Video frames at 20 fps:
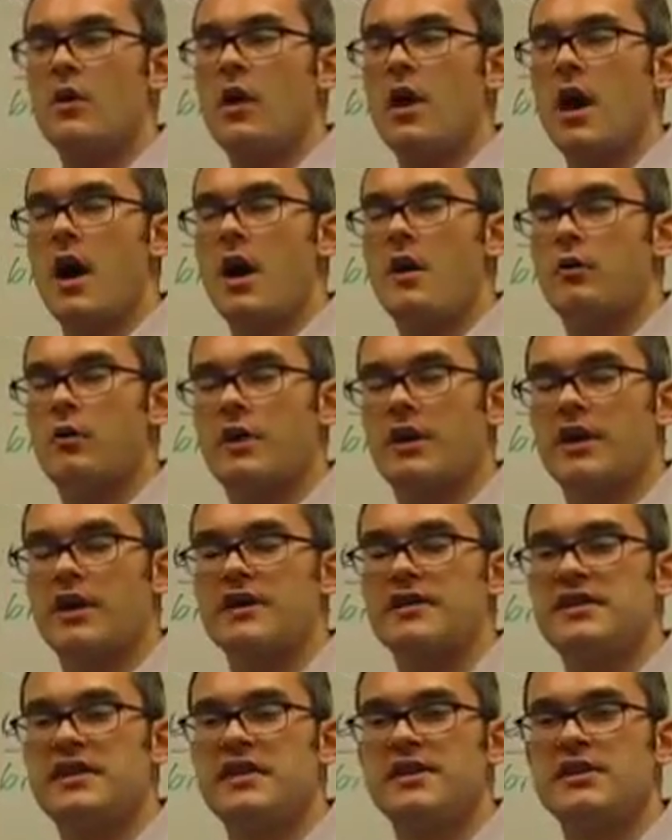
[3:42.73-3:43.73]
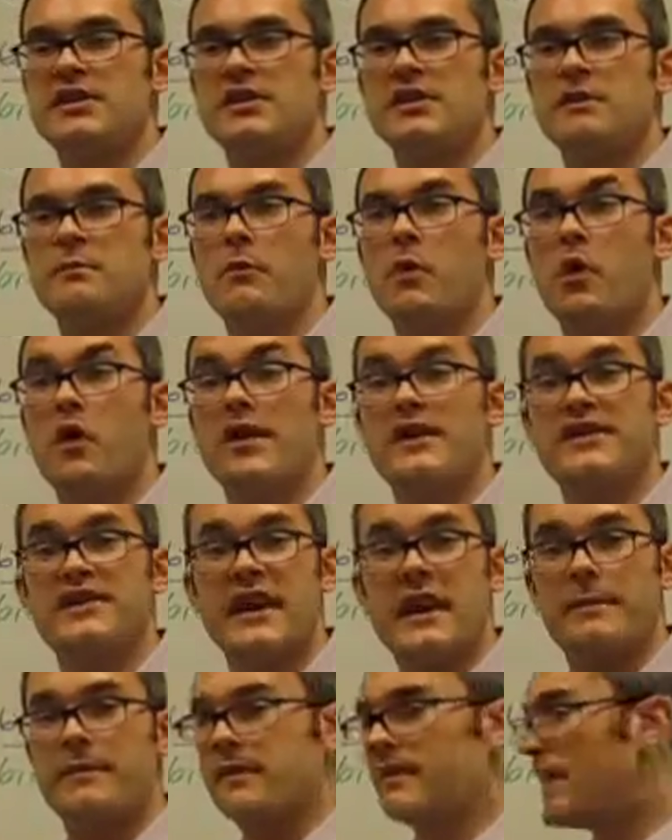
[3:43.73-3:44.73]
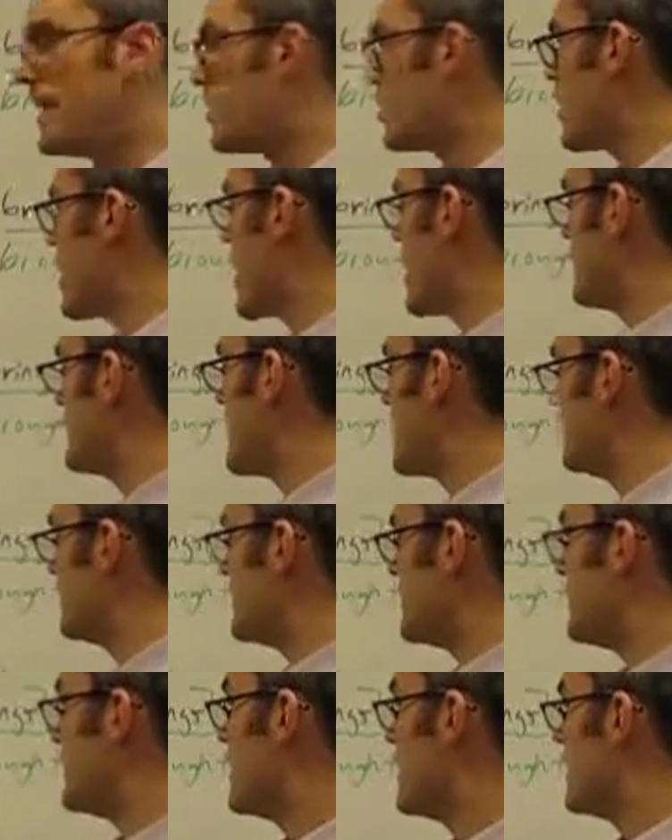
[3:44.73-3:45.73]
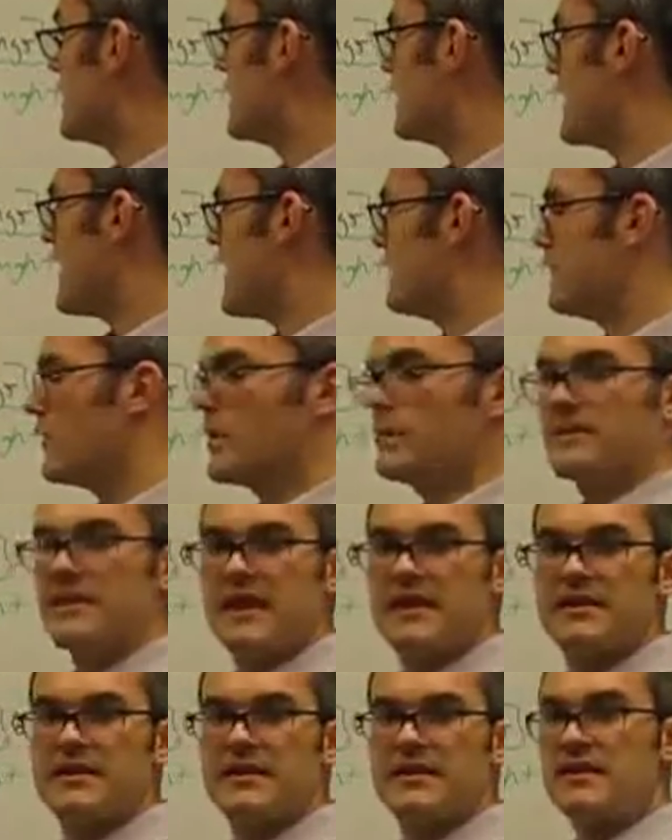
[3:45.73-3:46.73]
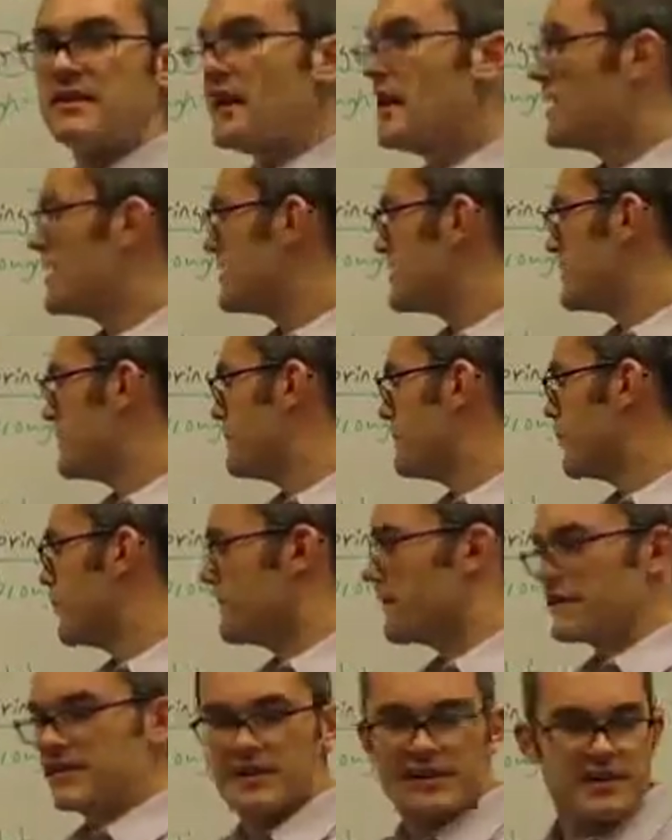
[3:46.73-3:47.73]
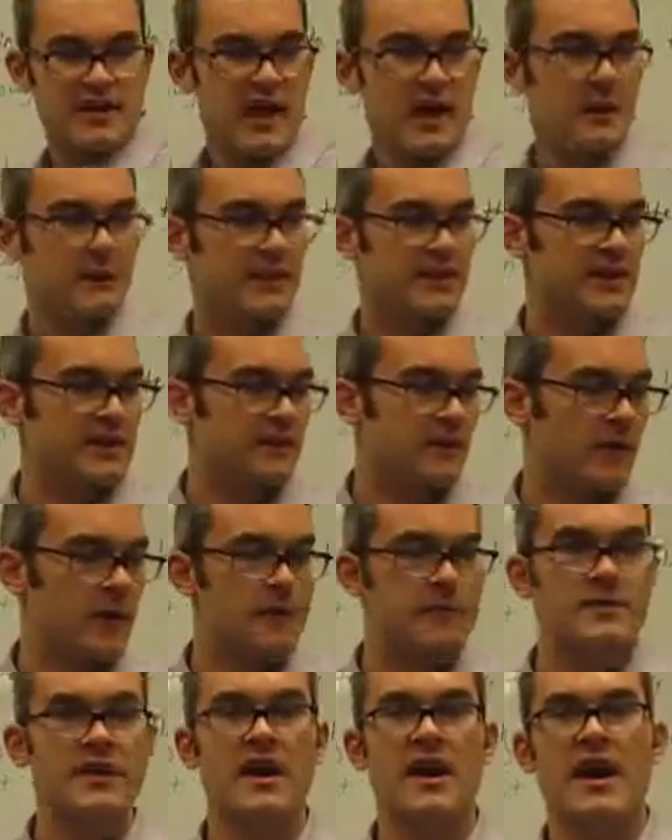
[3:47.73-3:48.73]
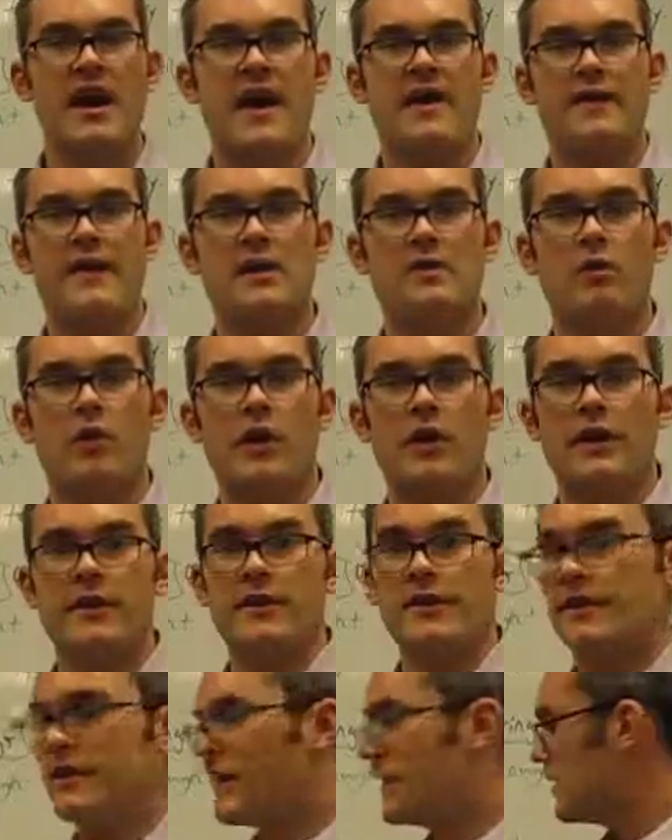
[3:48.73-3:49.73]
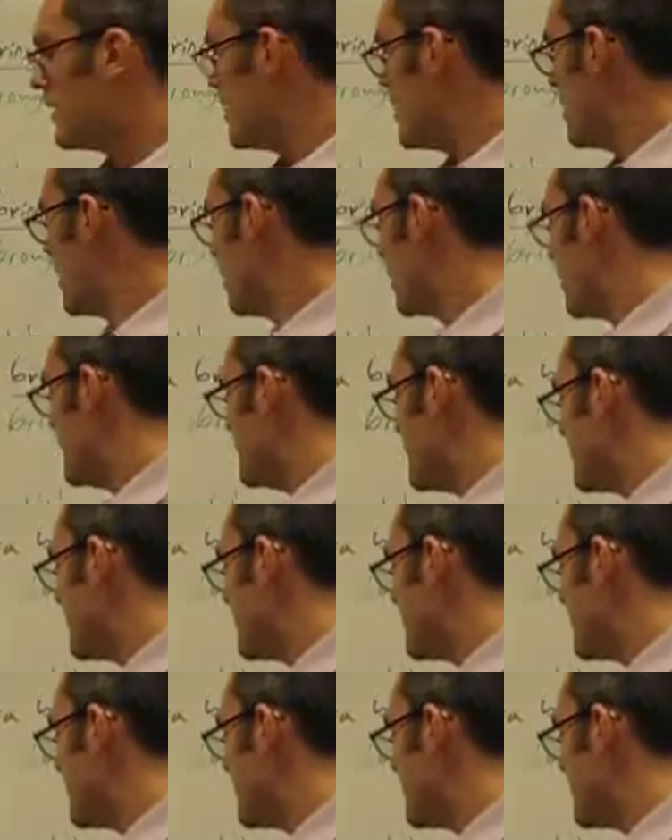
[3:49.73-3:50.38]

to teach more in depth later on, namely the 5 verb tenses, simple versus complex verbs, and then one other thing would